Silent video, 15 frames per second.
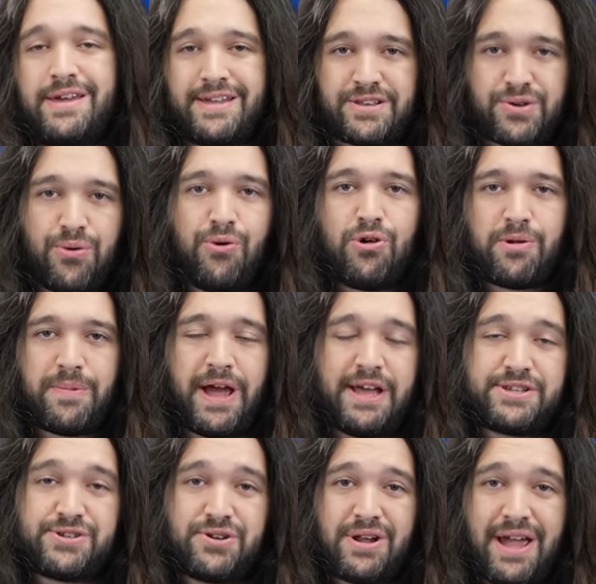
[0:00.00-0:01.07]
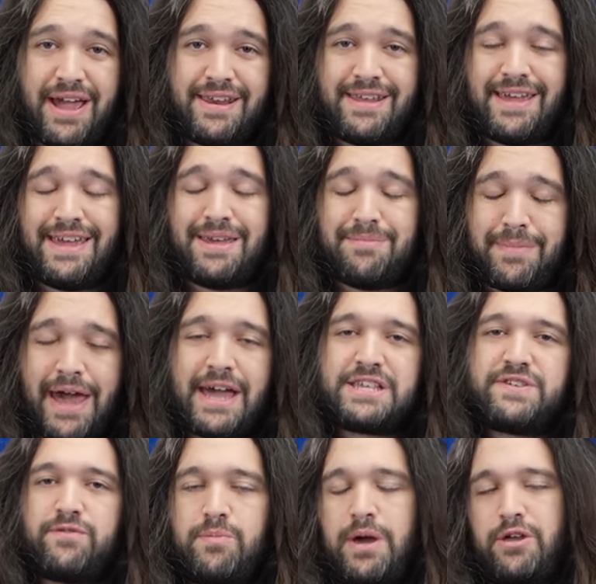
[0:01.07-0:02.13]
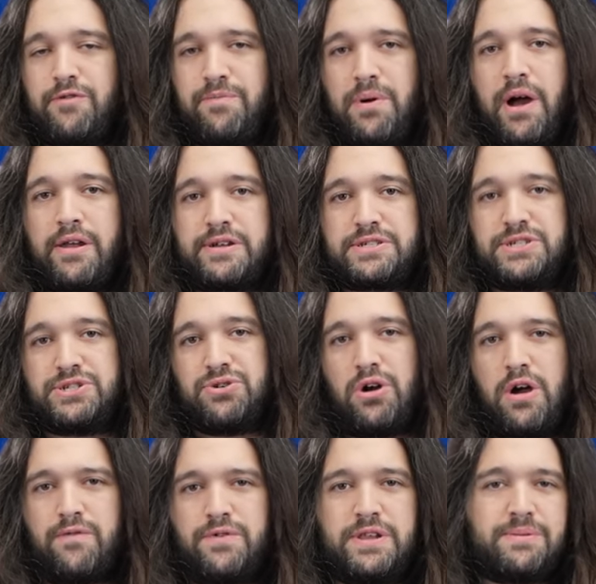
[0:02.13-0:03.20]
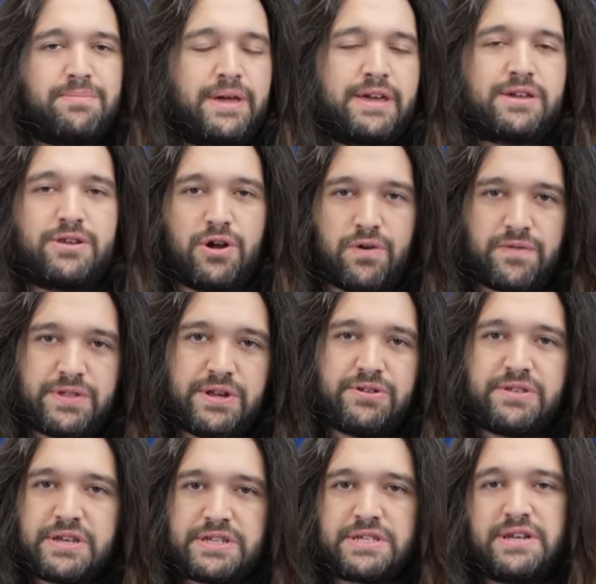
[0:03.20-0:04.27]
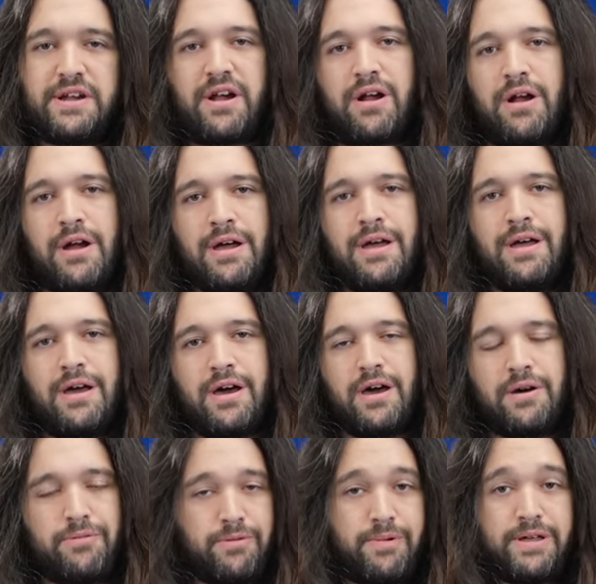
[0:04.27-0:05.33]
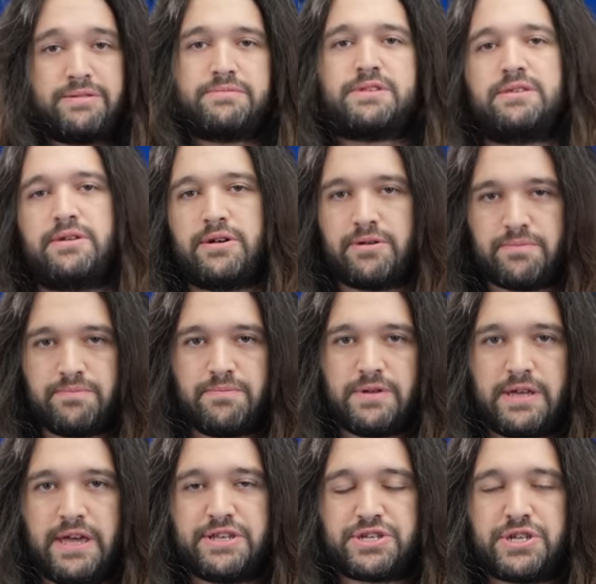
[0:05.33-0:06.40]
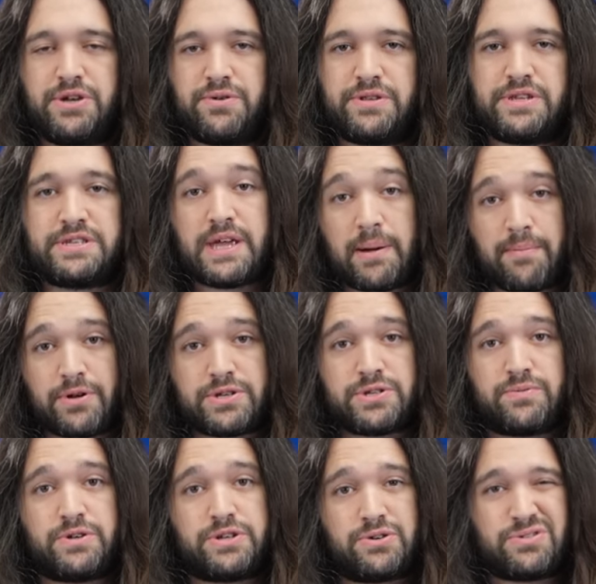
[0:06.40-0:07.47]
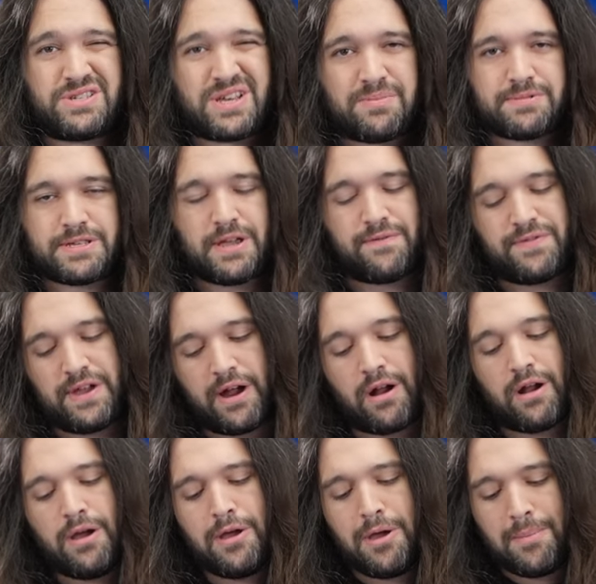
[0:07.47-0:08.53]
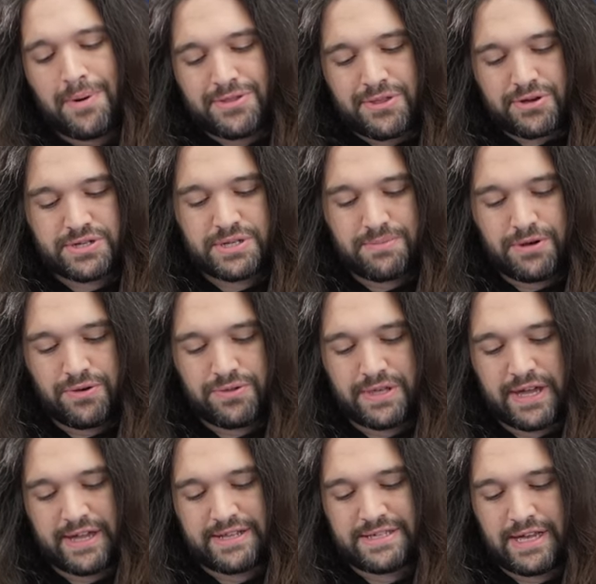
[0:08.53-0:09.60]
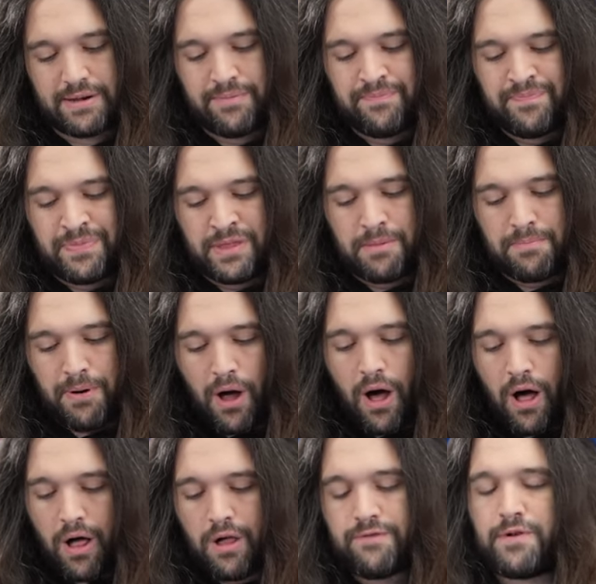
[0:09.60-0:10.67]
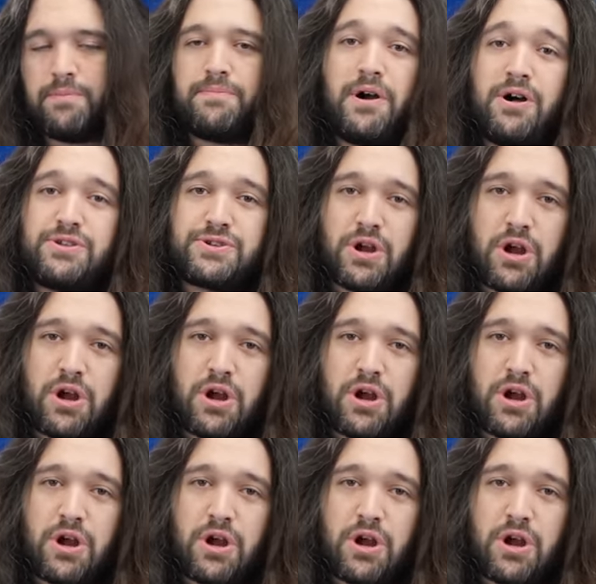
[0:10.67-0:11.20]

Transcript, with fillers: And Cooler Master had a massive amount of products to show off. We didn't make it over there this year. Uh, we went to their H Q in December, so we showed some stuff there. But there's some new things, and Paul from Paul's